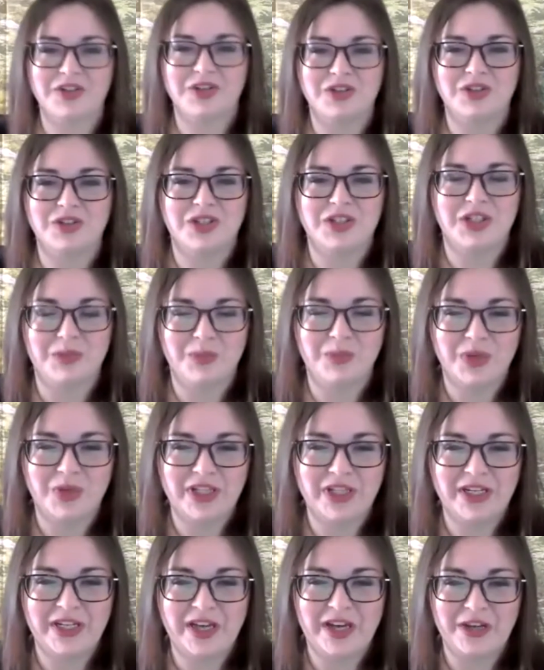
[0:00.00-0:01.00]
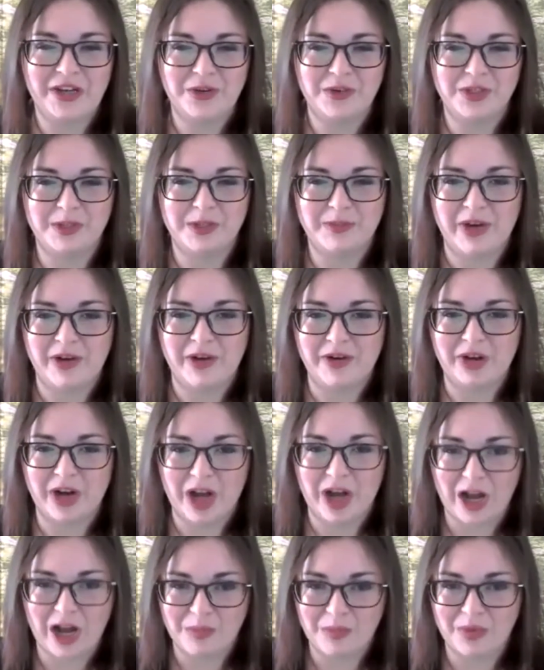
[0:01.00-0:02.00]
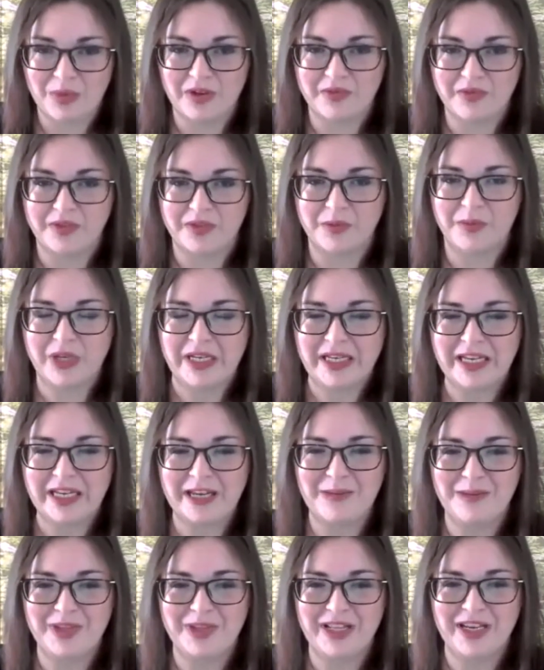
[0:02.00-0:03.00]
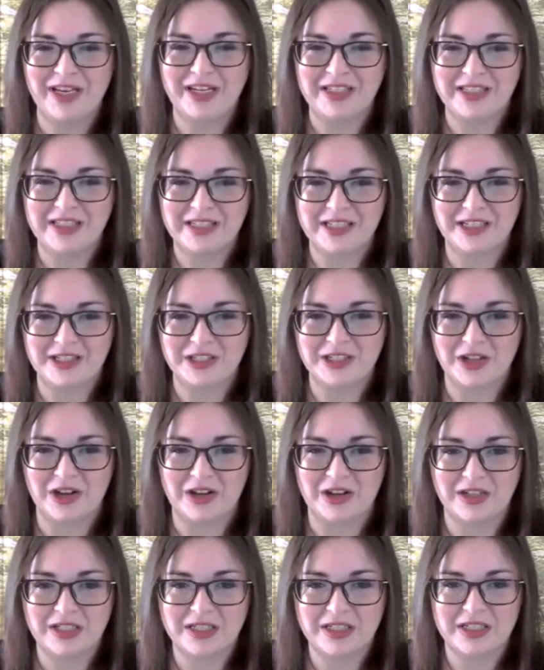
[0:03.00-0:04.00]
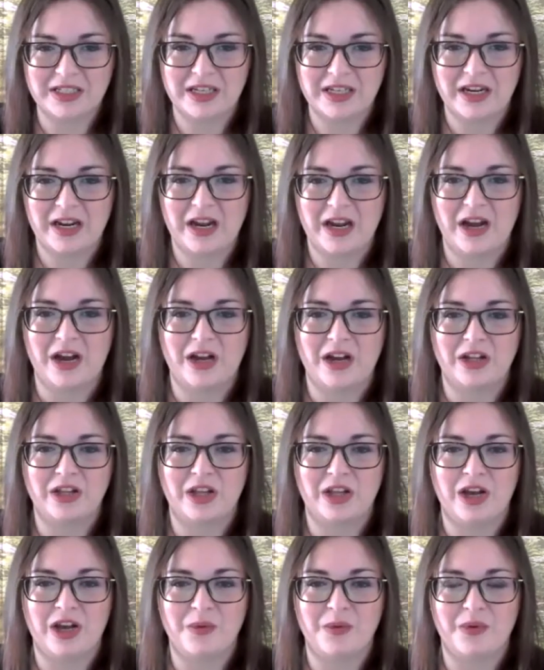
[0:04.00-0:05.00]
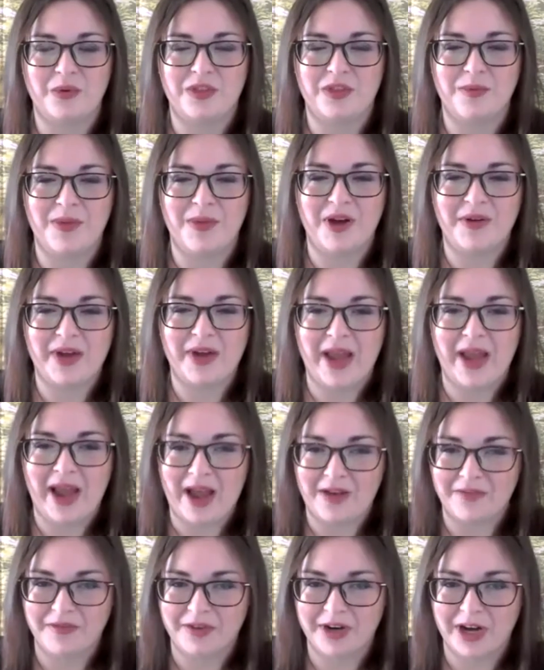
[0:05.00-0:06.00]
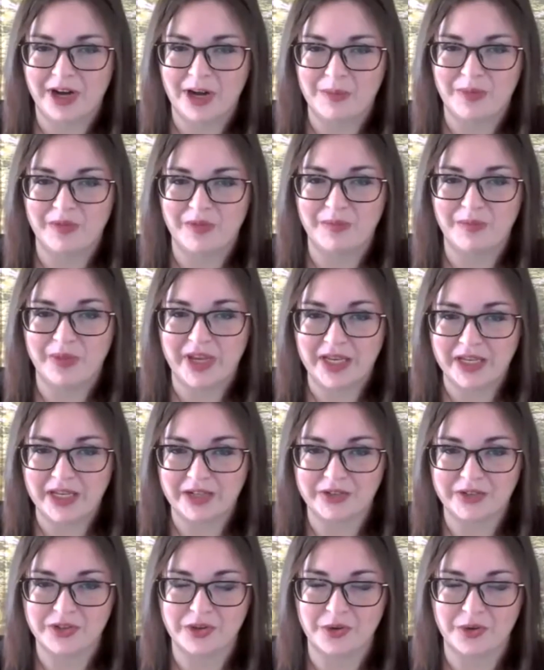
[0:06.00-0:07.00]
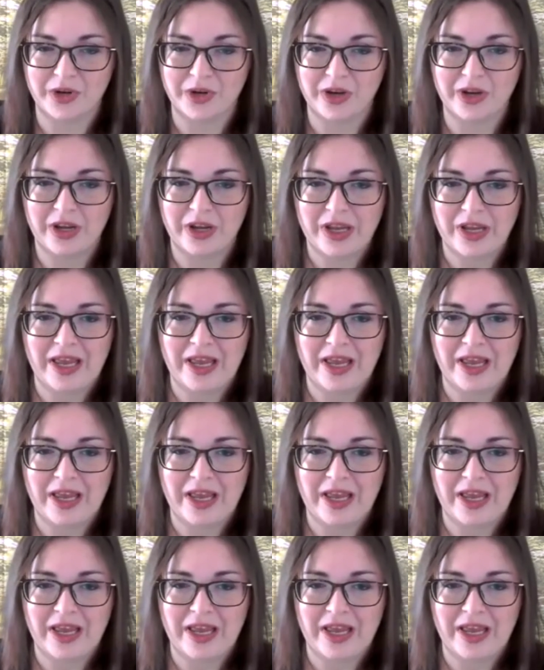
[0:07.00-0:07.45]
Typically, I use about a cup of the pink Himalayan sea salts along with about half a cup of baking soda.